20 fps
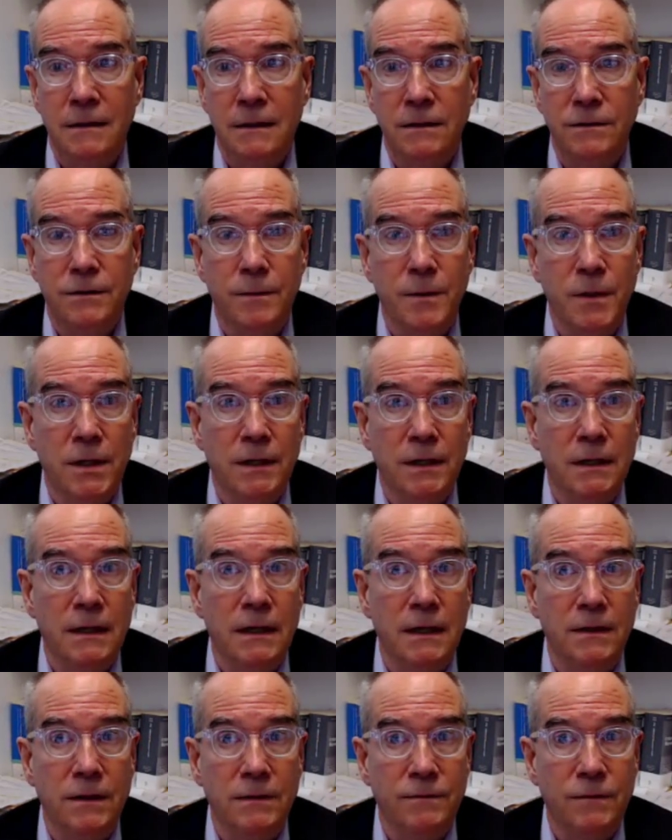
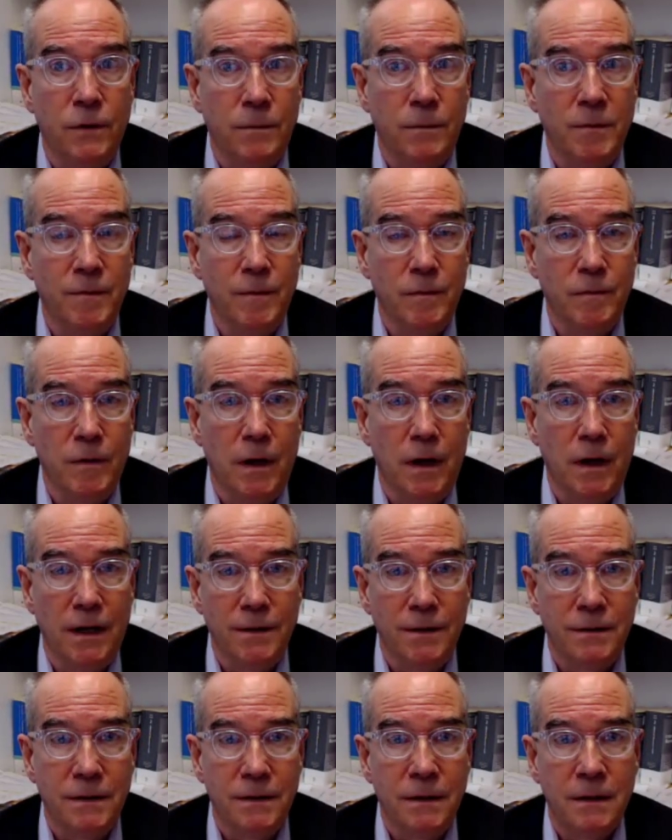contributed in the form of a
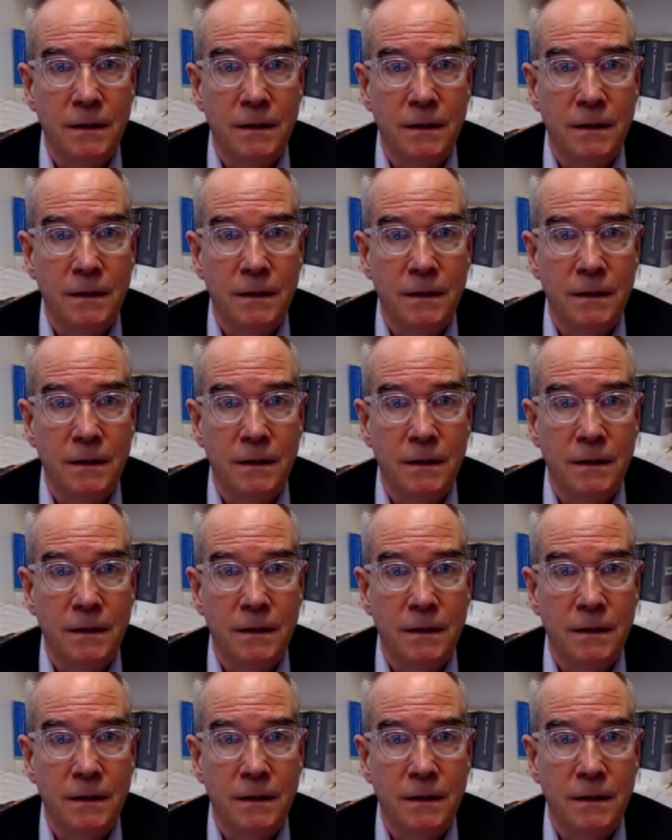Roth